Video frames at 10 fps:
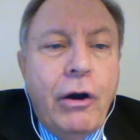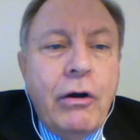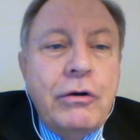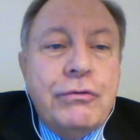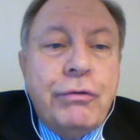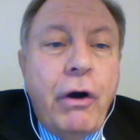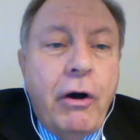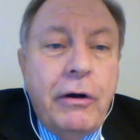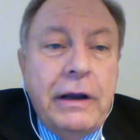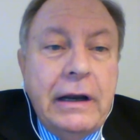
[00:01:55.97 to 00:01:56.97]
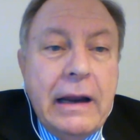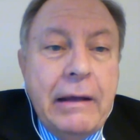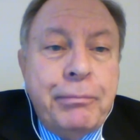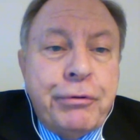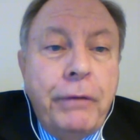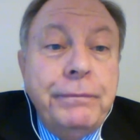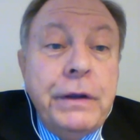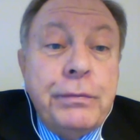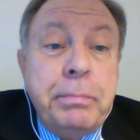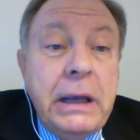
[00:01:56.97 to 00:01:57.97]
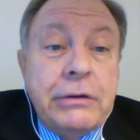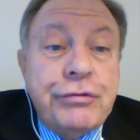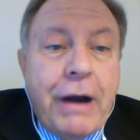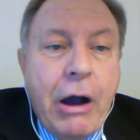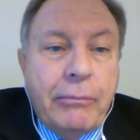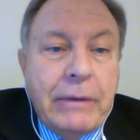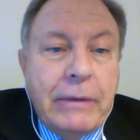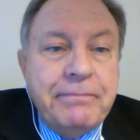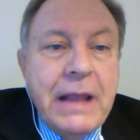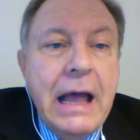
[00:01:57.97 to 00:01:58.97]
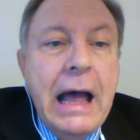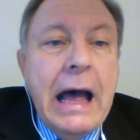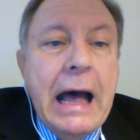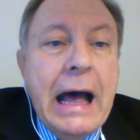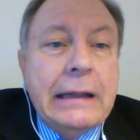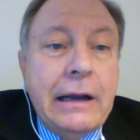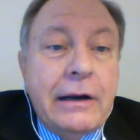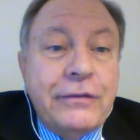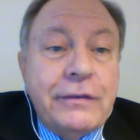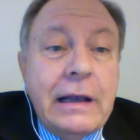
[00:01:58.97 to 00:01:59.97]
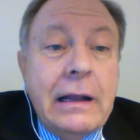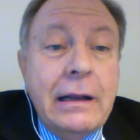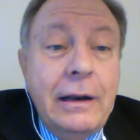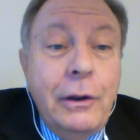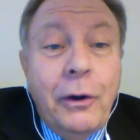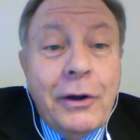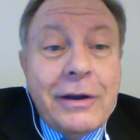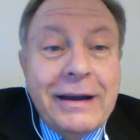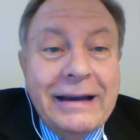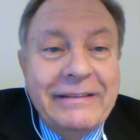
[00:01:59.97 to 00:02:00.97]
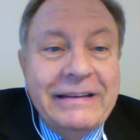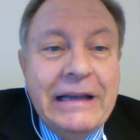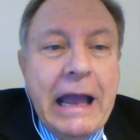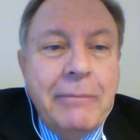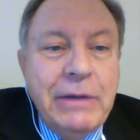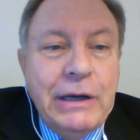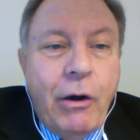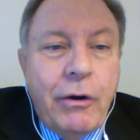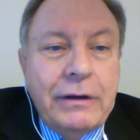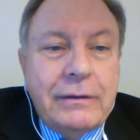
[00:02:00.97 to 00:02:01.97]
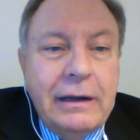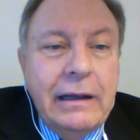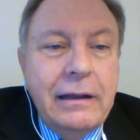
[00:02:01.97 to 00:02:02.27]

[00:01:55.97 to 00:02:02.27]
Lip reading: growing from this big trauma. Others look a minority,